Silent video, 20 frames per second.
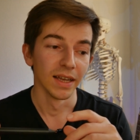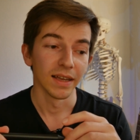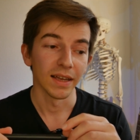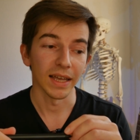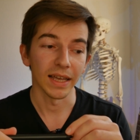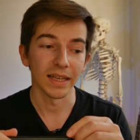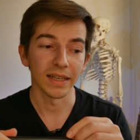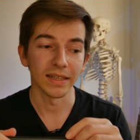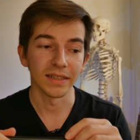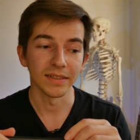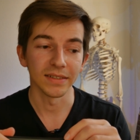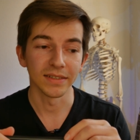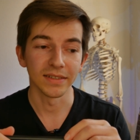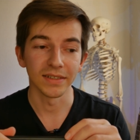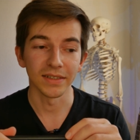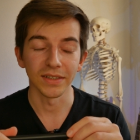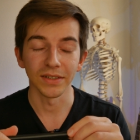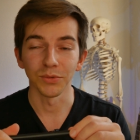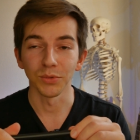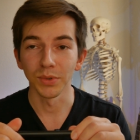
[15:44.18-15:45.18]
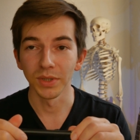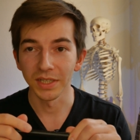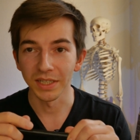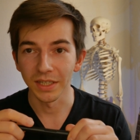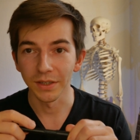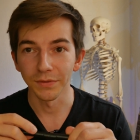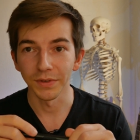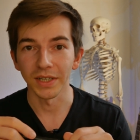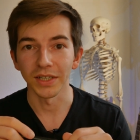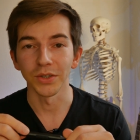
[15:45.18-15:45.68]
and it will
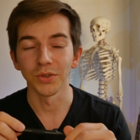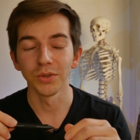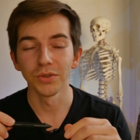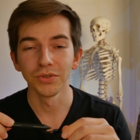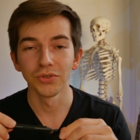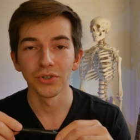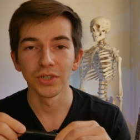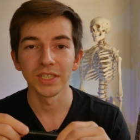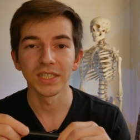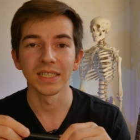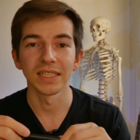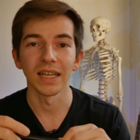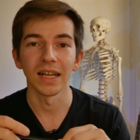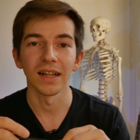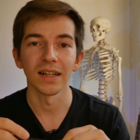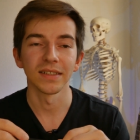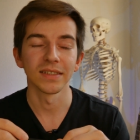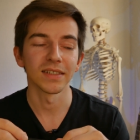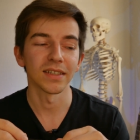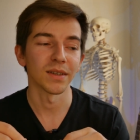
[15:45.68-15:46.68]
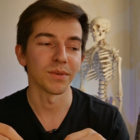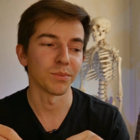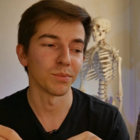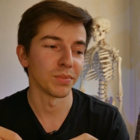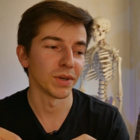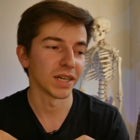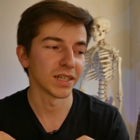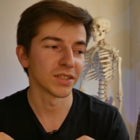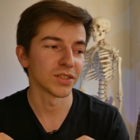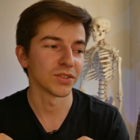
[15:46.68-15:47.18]
give a good result
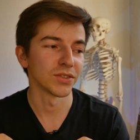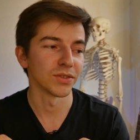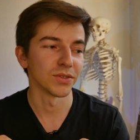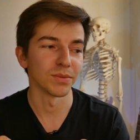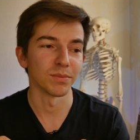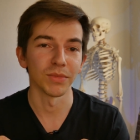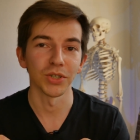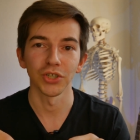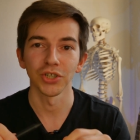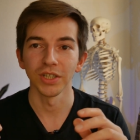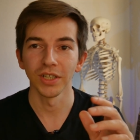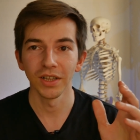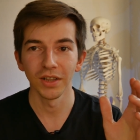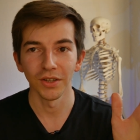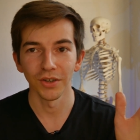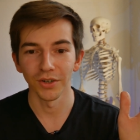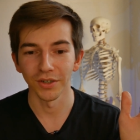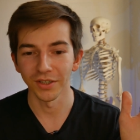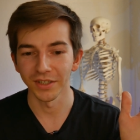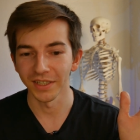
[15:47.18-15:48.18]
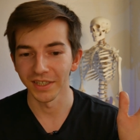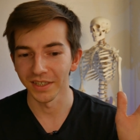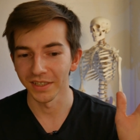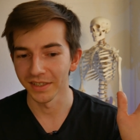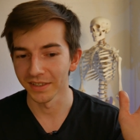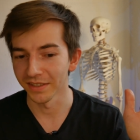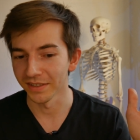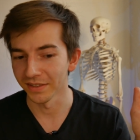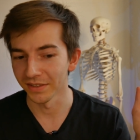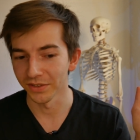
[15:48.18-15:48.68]
compared to machine
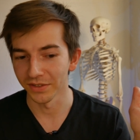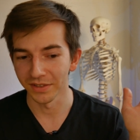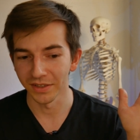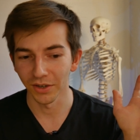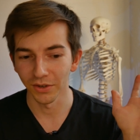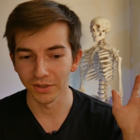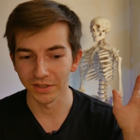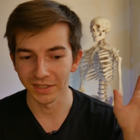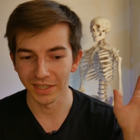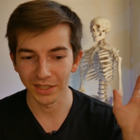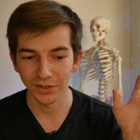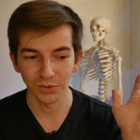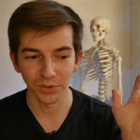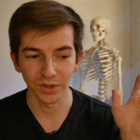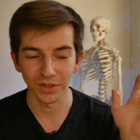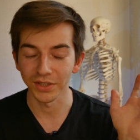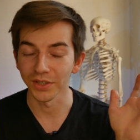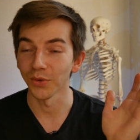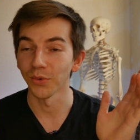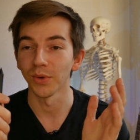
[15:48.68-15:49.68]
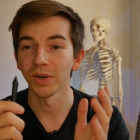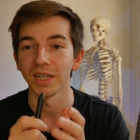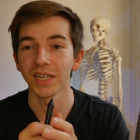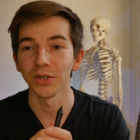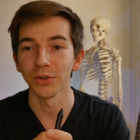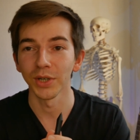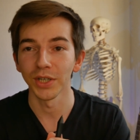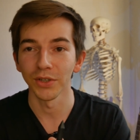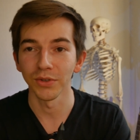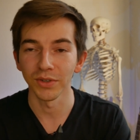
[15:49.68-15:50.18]
learning, neural networks, or
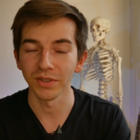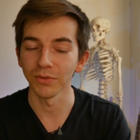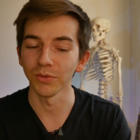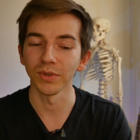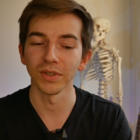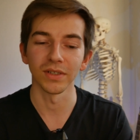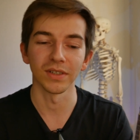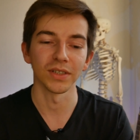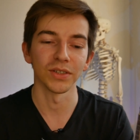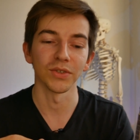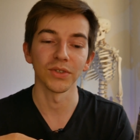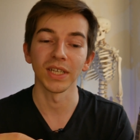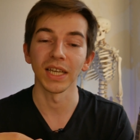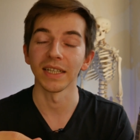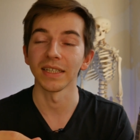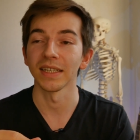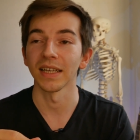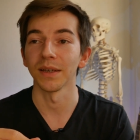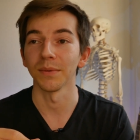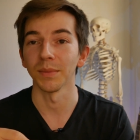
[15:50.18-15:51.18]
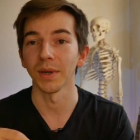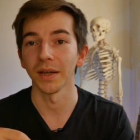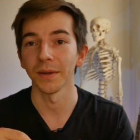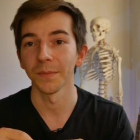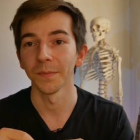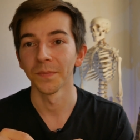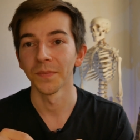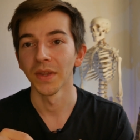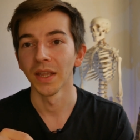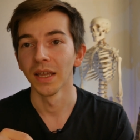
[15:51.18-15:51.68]
whatever you will, you can came
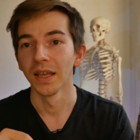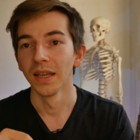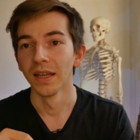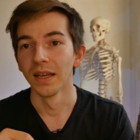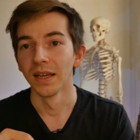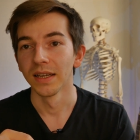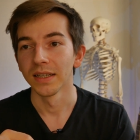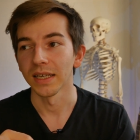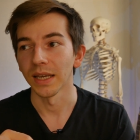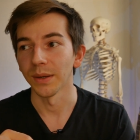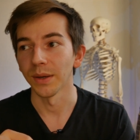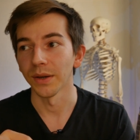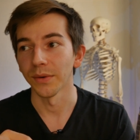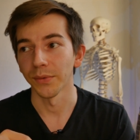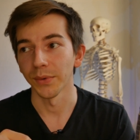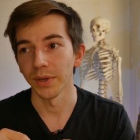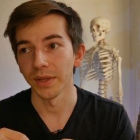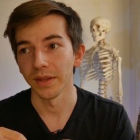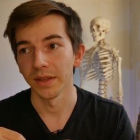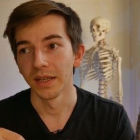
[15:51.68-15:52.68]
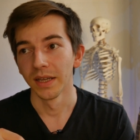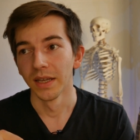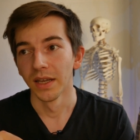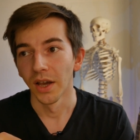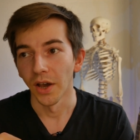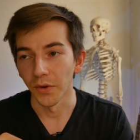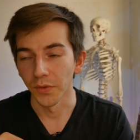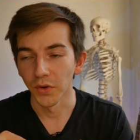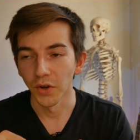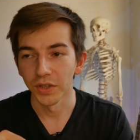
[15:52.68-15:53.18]
up came up with.
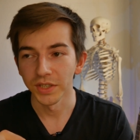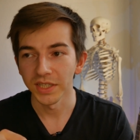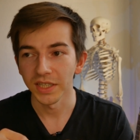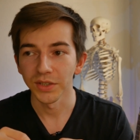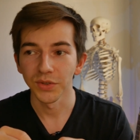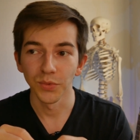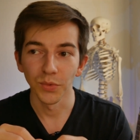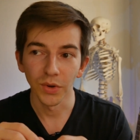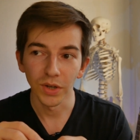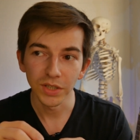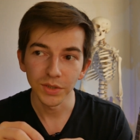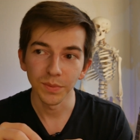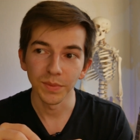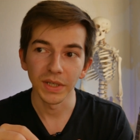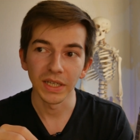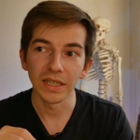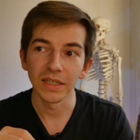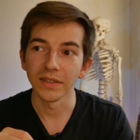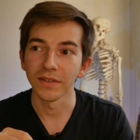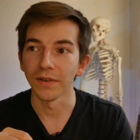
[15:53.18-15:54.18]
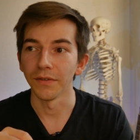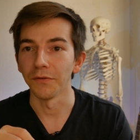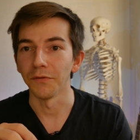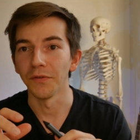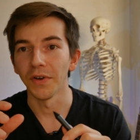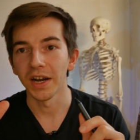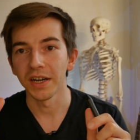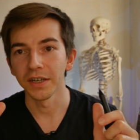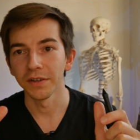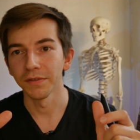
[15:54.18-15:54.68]
Of course, it won't be a
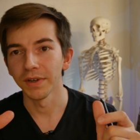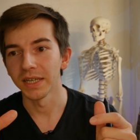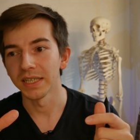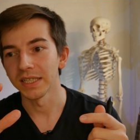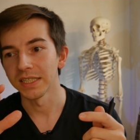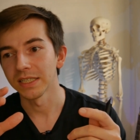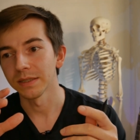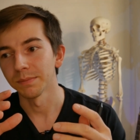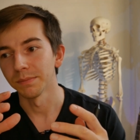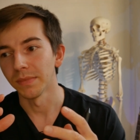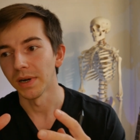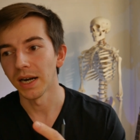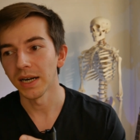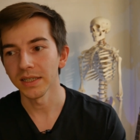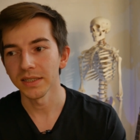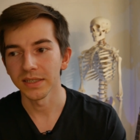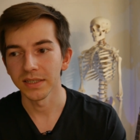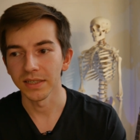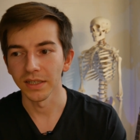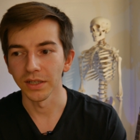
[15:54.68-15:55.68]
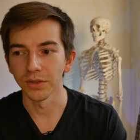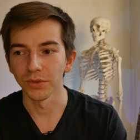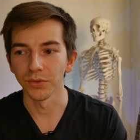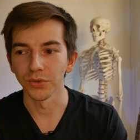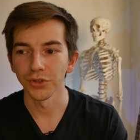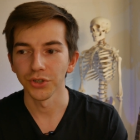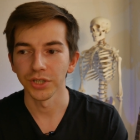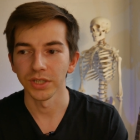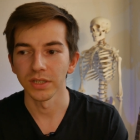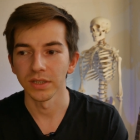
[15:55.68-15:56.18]
very very smart
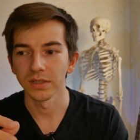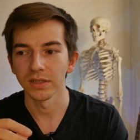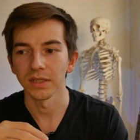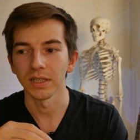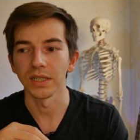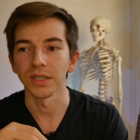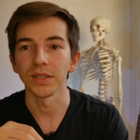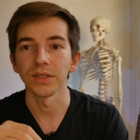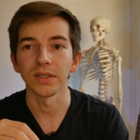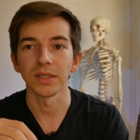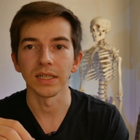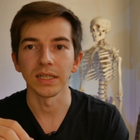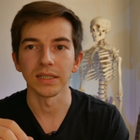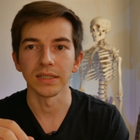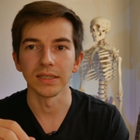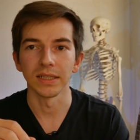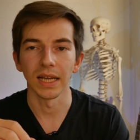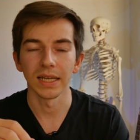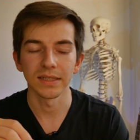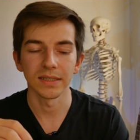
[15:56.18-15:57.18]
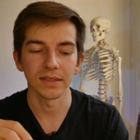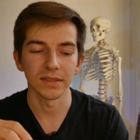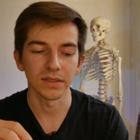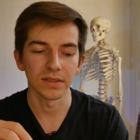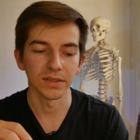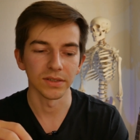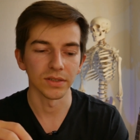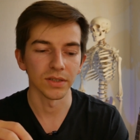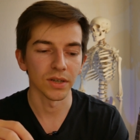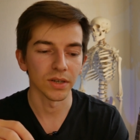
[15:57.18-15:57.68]
solution. It it
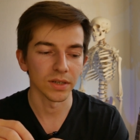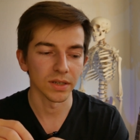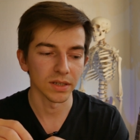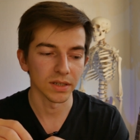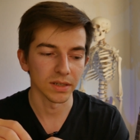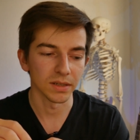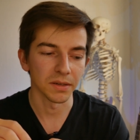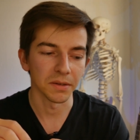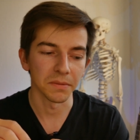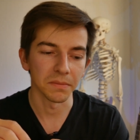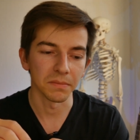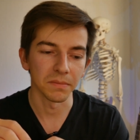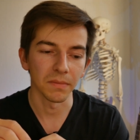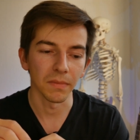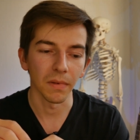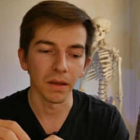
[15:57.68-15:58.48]
doesn't. Um,